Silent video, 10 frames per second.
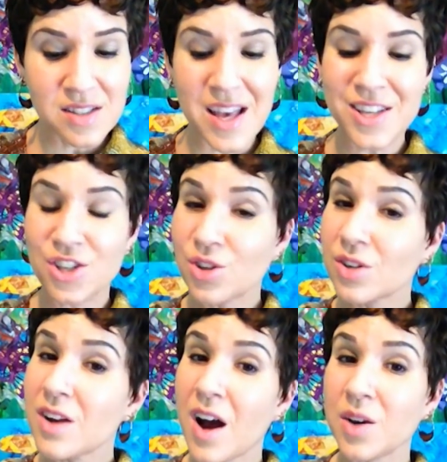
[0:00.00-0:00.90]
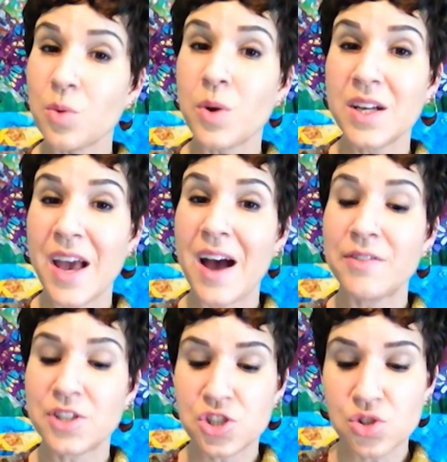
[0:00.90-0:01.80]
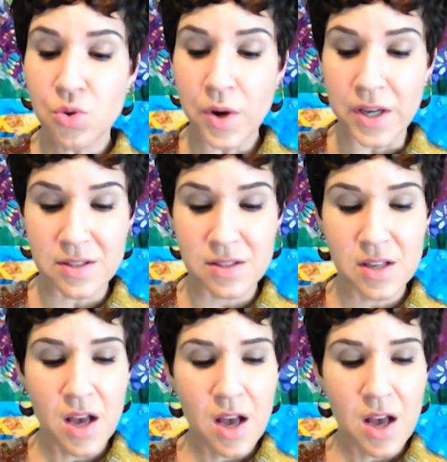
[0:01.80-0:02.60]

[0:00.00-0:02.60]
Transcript: that you're not going to have a choice